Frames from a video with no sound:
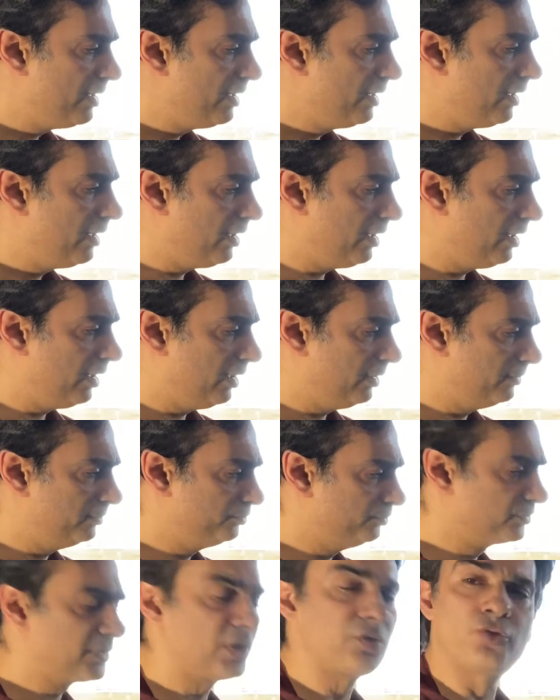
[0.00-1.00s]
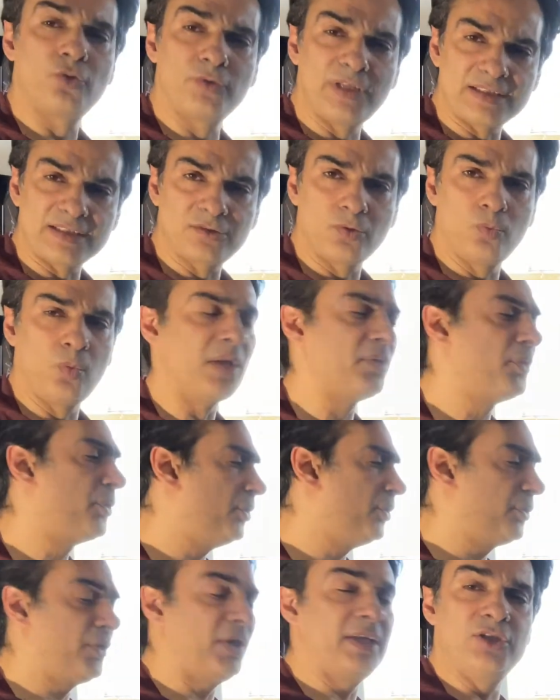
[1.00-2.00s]
Um, so that's the one
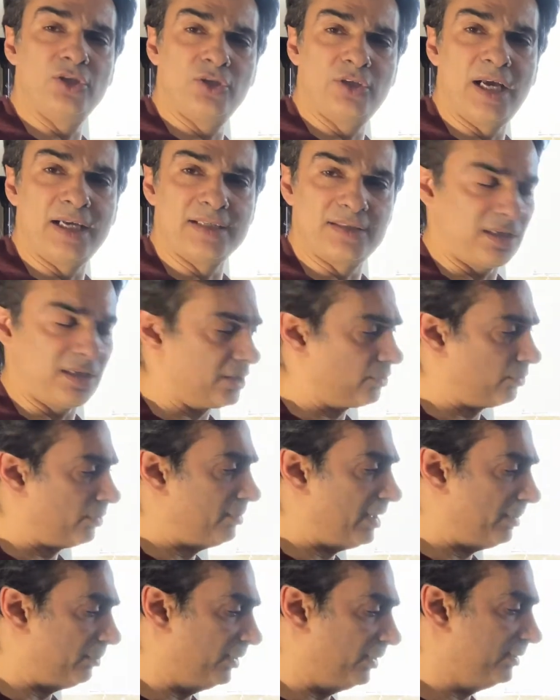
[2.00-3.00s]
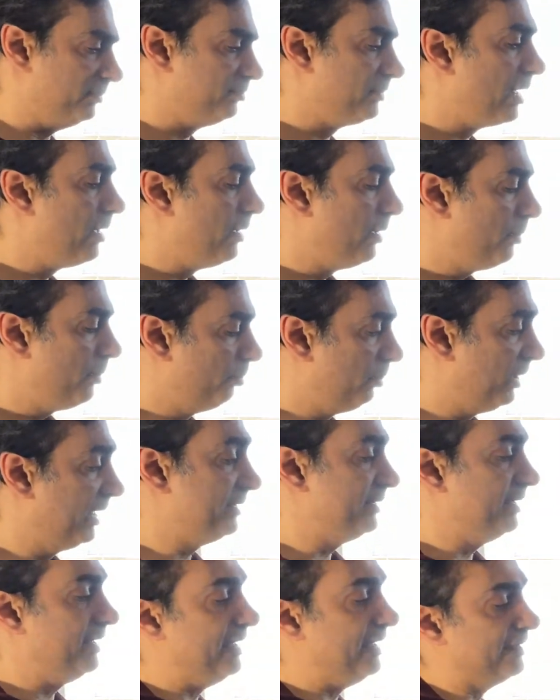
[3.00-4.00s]
thing you guys got to remember.
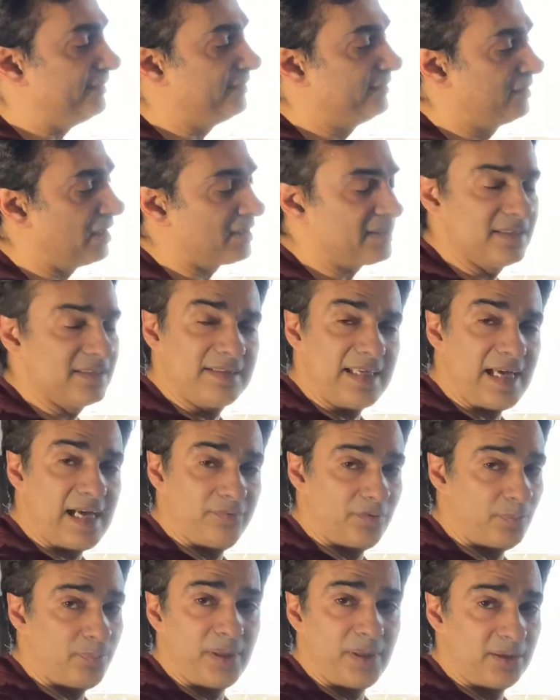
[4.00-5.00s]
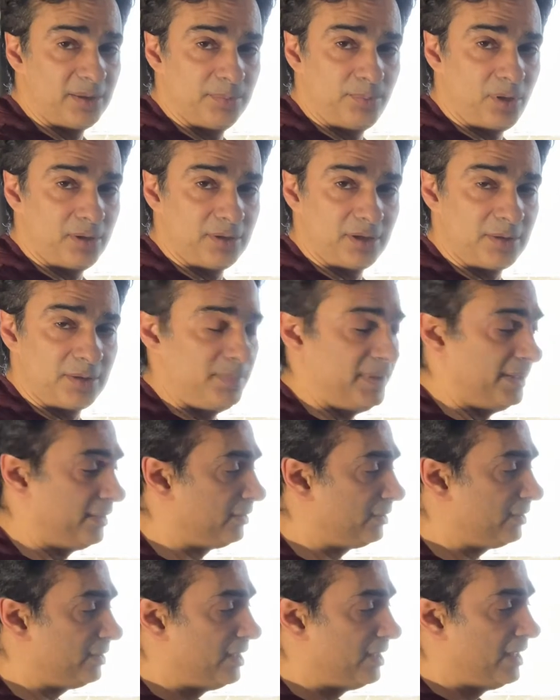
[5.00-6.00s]
But it doesn't have a parabolic
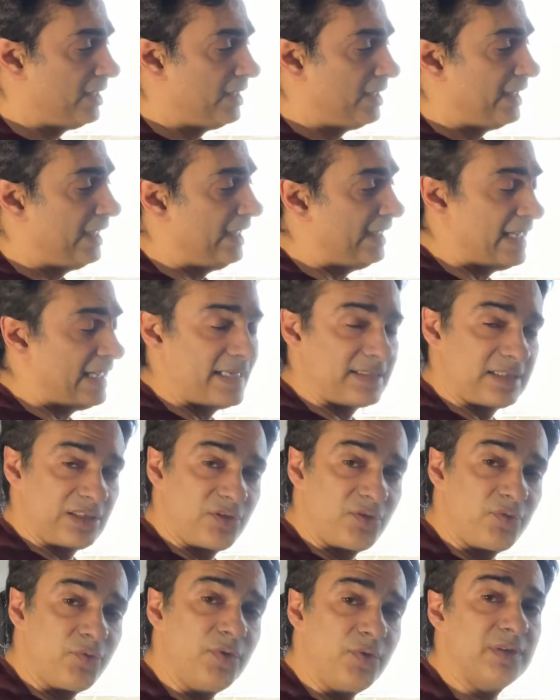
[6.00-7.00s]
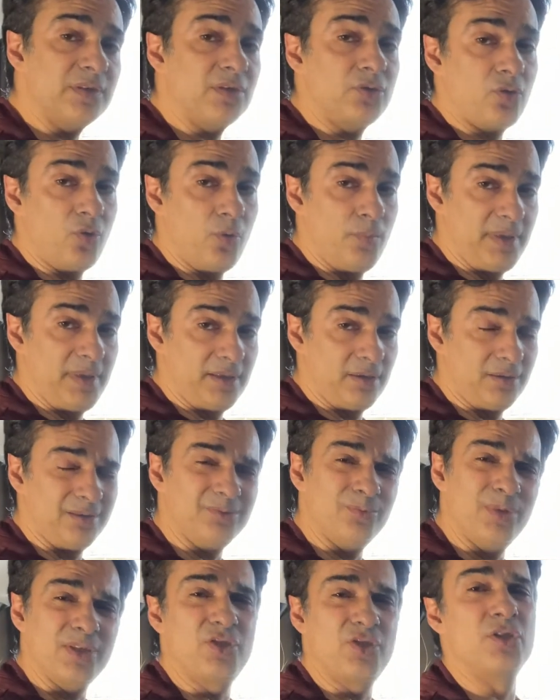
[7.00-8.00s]
mirror. It has a spherical mirror,
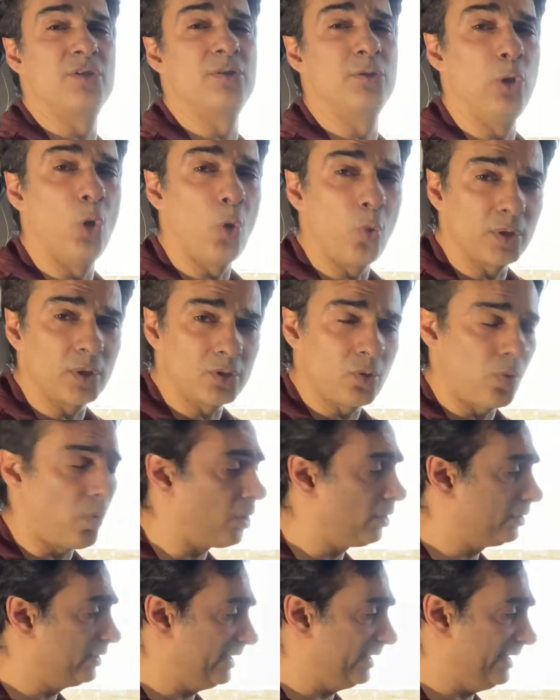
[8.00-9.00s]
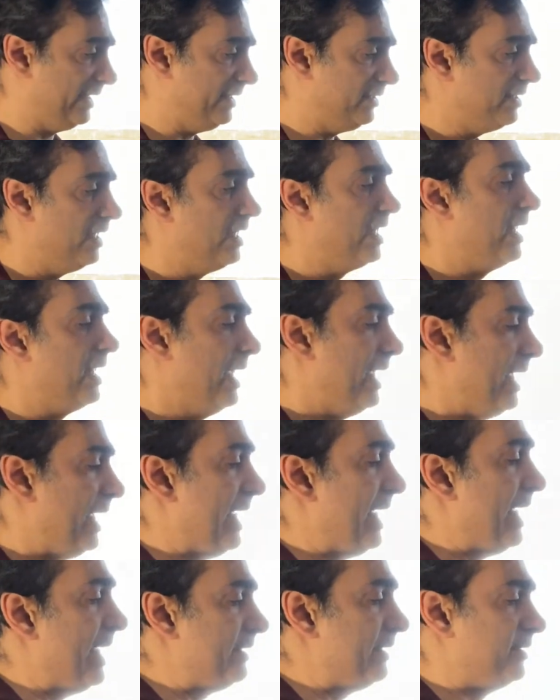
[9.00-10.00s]
which is lower quality,
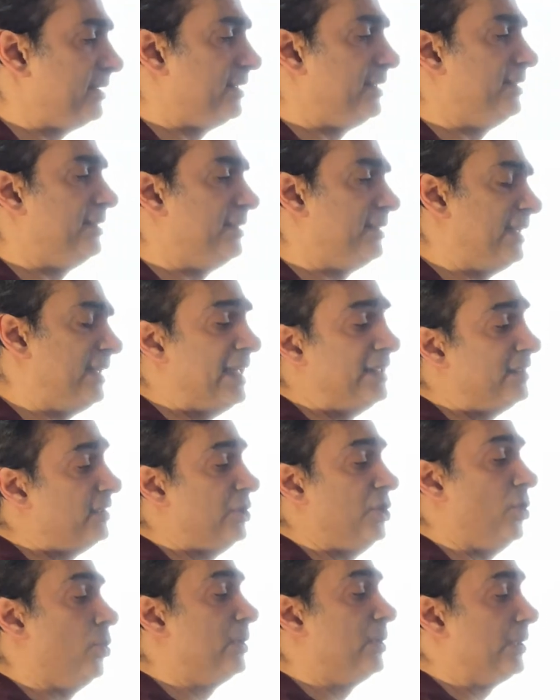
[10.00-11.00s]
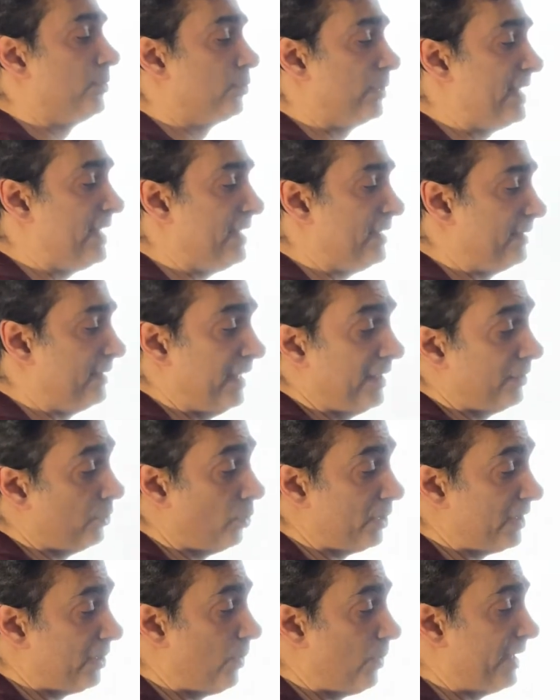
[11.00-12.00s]
and then the only re the
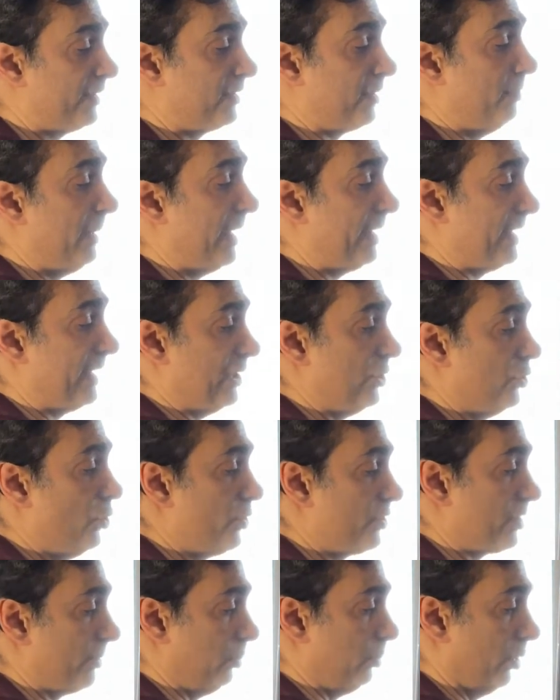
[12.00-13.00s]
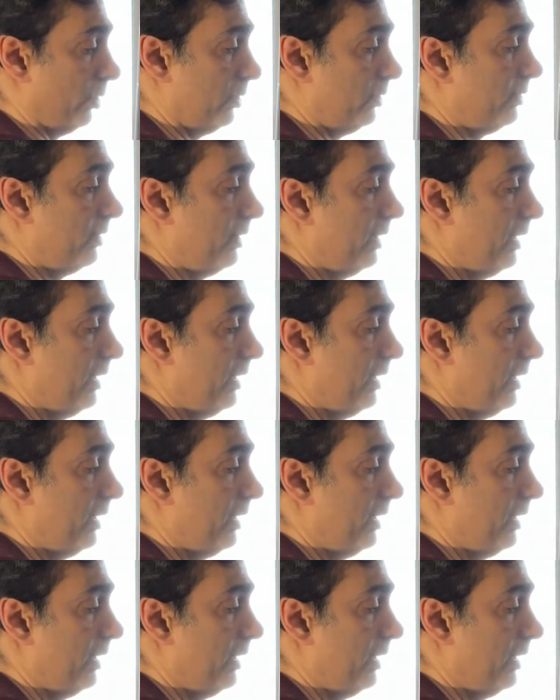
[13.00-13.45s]
only way to make it usable